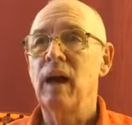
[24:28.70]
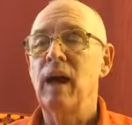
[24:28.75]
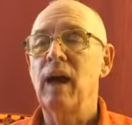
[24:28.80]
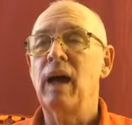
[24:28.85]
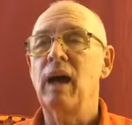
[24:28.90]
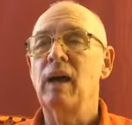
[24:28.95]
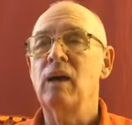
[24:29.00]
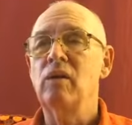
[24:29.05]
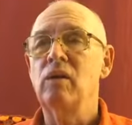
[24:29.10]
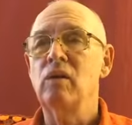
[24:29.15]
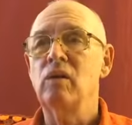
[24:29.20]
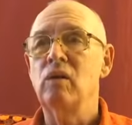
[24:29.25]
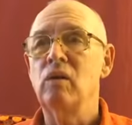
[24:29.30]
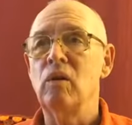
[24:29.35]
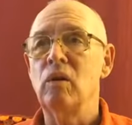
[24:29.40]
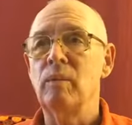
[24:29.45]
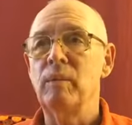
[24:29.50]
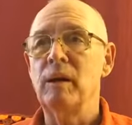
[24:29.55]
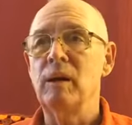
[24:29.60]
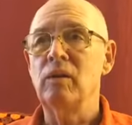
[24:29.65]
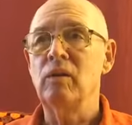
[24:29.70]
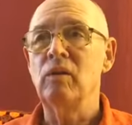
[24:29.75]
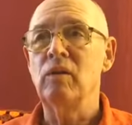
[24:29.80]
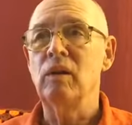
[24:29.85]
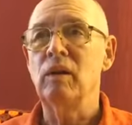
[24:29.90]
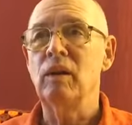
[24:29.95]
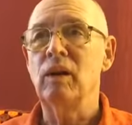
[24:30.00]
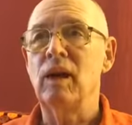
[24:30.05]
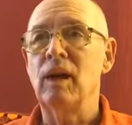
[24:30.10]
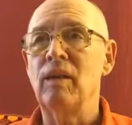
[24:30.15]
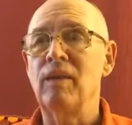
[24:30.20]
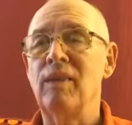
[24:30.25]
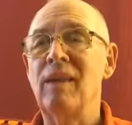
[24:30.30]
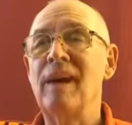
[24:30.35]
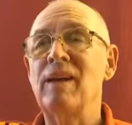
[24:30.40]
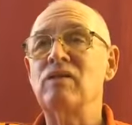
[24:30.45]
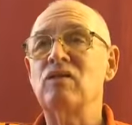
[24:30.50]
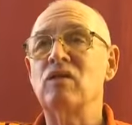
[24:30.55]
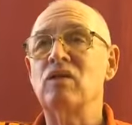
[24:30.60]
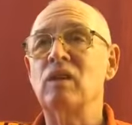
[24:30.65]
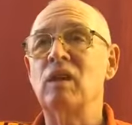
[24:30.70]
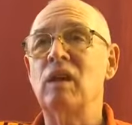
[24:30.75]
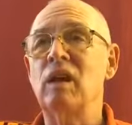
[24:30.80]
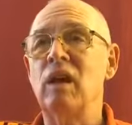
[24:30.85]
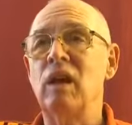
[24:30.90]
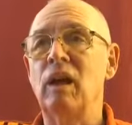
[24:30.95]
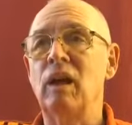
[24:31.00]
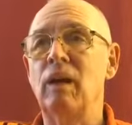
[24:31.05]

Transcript: How do you go about doing that? That's the key.